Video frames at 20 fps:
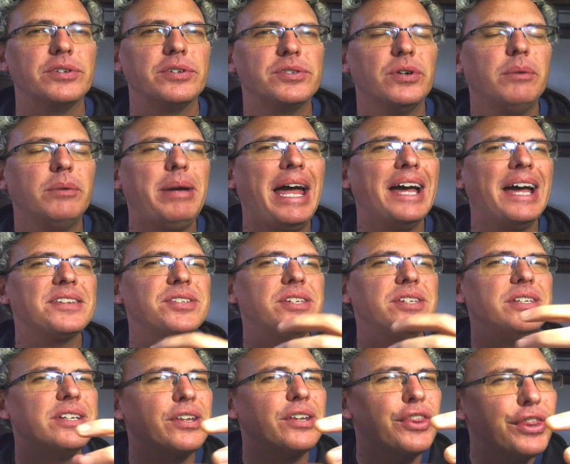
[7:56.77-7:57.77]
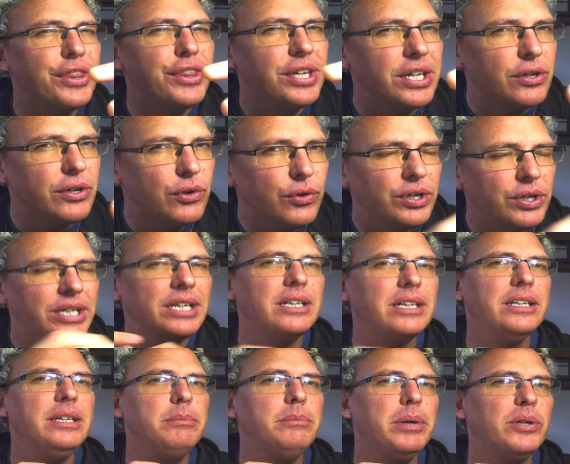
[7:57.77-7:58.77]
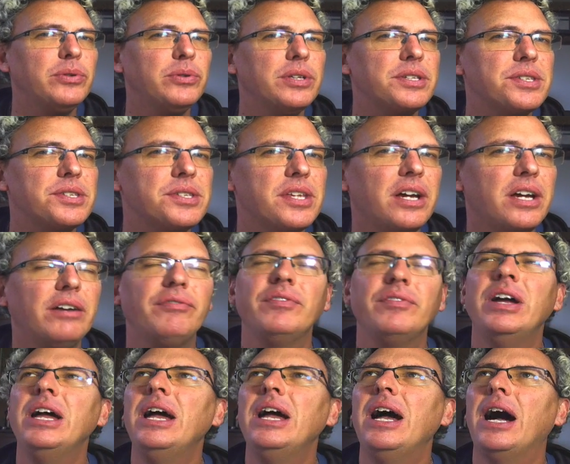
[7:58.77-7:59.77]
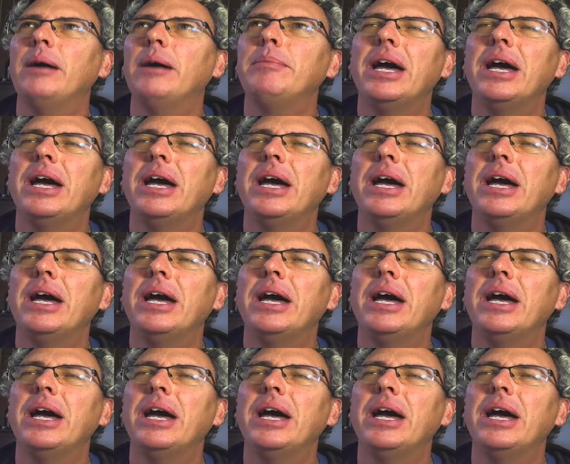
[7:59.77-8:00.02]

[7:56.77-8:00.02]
So I'm asking you to think critically about this stuff. I'm